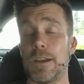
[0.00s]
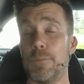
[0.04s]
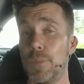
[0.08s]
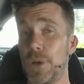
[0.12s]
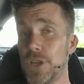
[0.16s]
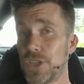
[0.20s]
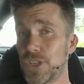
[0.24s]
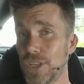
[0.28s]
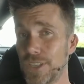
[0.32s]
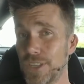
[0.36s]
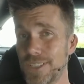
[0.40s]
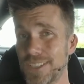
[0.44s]

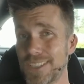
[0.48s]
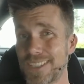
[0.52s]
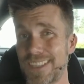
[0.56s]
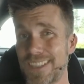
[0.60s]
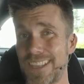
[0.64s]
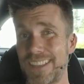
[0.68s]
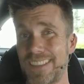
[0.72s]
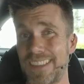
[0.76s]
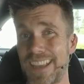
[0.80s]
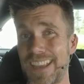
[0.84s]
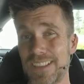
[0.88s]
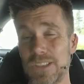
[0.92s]
emissions,
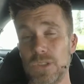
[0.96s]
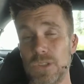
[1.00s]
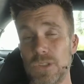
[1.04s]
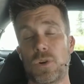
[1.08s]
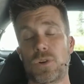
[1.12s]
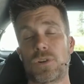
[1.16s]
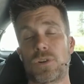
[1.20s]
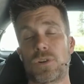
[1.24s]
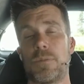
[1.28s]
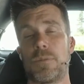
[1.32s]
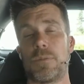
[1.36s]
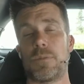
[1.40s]
then that's
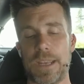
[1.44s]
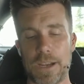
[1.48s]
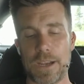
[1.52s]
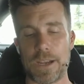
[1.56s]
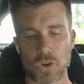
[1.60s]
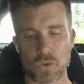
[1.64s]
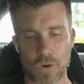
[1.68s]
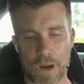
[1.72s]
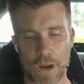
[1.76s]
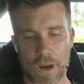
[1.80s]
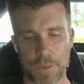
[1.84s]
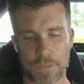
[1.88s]
not going to be
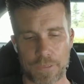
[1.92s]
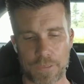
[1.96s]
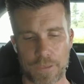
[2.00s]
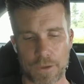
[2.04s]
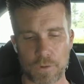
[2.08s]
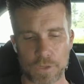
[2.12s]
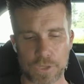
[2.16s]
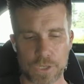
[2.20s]
a great thing,